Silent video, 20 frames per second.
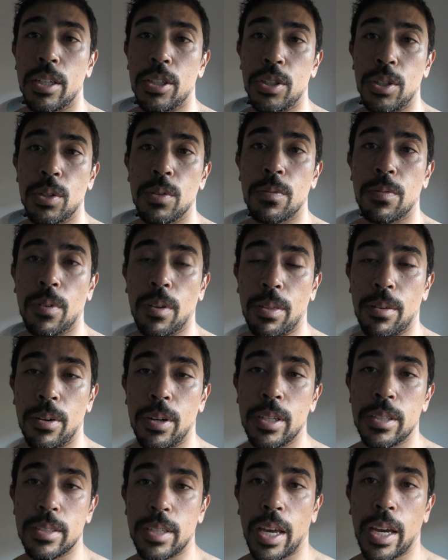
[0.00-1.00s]
shoot for
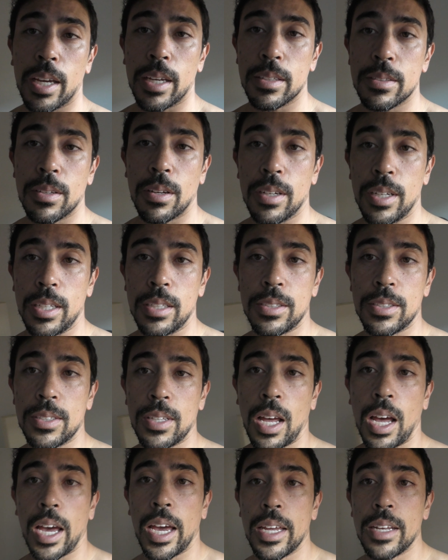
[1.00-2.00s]
30 seconds on each
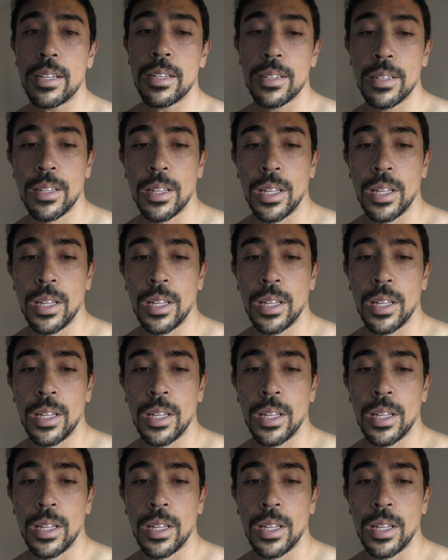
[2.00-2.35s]
side